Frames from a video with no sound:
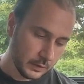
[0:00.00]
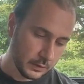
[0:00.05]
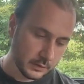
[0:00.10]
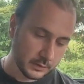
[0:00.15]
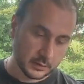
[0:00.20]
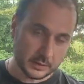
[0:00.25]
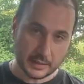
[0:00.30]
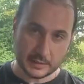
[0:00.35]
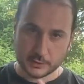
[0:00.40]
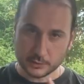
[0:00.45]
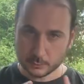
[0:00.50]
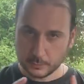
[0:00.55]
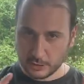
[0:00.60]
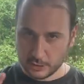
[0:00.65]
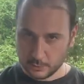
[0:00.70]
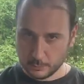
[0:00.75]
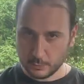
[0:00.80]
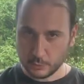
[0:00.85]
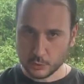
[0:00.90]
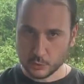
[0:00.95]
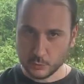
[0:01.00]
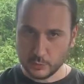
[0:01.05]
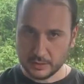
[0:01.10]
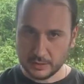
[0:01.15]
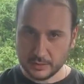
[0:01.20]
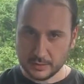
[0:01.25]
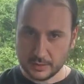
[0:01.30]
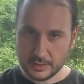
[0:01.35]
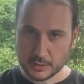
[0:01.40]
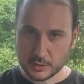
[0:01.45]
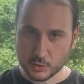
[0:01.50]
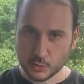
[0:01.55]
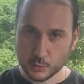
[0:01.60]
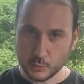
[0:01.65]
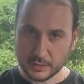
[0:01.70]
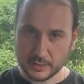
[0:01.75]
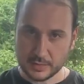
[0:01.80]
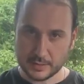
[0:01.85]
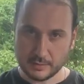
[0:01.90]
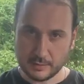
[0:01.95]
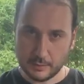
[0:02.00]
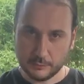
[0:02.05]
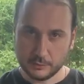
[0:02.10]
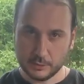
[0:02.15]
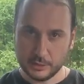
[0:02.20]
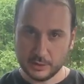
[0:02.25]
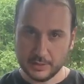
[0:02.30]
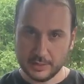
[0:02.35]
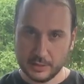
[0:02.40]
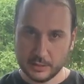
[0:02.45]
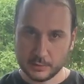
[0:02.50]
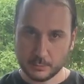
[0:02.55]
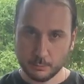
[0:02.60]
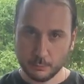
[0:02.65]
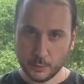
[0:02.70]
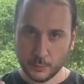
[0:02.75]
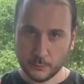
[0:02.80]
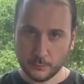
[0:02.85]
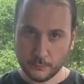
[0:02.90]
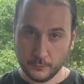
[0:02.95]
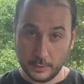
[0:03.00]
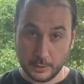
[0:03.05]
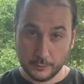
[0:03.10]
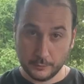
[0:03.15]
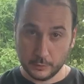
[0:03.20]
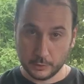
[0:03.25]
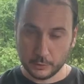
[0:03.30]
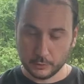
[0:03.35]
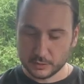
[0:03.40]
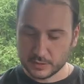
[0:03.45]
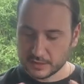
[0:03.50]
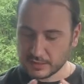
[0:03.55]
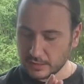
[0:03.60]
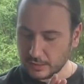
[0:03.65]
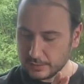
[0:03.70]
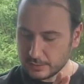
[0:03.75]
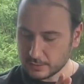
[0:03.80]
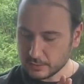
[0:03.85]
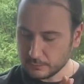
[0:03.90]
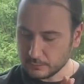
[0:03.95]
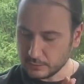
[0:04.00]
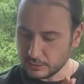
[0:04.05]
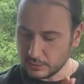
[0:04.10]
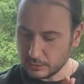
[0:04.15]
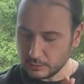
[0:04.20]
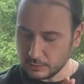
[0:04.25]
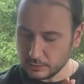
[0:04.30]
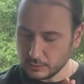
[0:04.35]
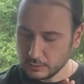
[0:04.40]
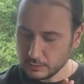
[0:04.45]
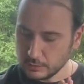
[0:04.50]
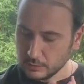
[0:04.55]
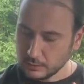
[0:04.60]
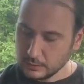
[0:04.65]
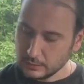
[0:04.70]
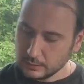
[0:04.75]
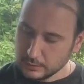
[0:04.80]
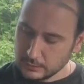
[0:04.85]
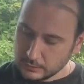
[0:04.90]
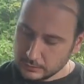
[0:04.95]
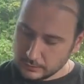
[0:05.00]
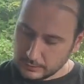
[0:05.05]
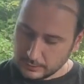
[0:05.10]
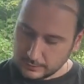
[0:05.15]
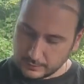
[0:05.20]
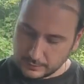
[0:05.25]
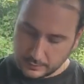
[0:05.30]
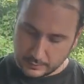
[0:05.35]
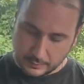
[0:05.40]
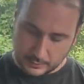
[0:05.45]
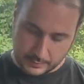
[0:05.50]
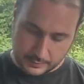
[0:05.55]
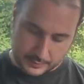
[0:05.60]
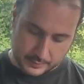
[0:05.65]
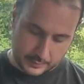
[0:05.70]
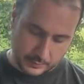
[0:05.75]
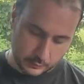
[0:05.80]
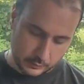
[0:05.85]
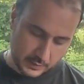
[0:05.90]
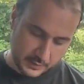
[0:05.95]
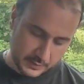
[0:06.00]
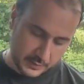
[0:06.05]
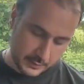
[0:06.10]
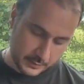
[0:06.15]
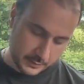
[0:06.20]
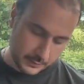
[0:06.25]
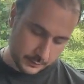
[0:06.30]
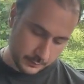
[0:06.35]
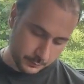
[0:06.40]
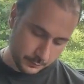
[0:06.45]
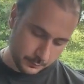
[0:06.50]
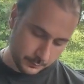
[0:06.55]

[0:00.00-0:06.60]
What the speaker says: So that's so much about sweetness. Sweetness and aftertaste, both very, very good signs of tea. Let's see how this is.